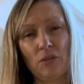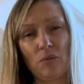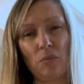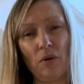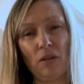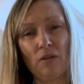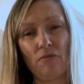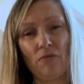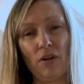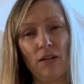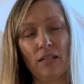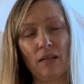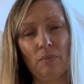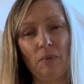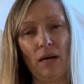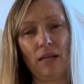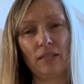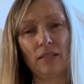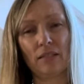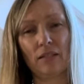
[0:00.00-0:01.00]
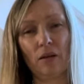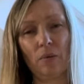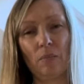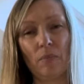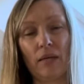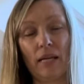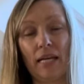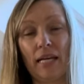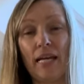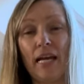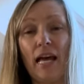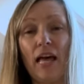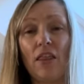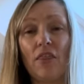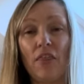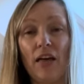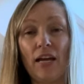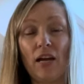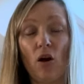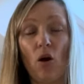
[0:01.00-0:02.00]
by the Friday Pattern Company.
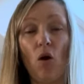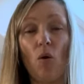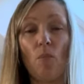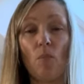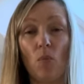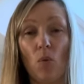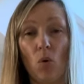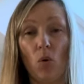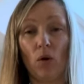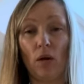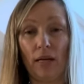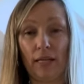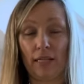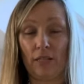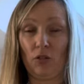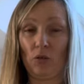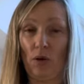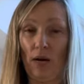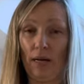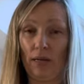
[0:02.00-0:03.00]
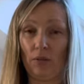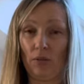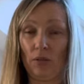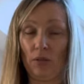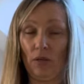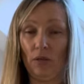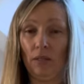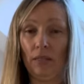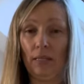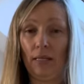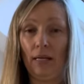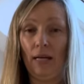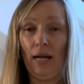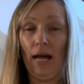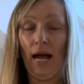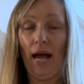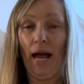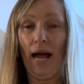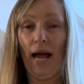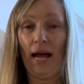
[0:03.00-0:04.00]
They are more like a trouser,
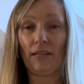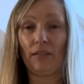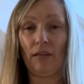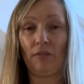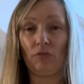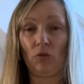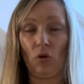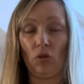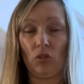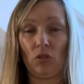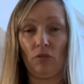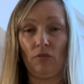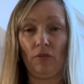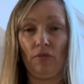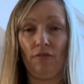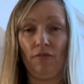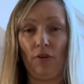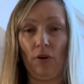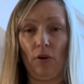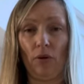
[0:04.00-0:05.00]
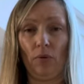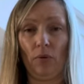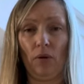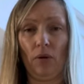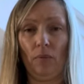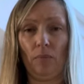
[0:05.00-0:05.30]
and they've got sort of a faux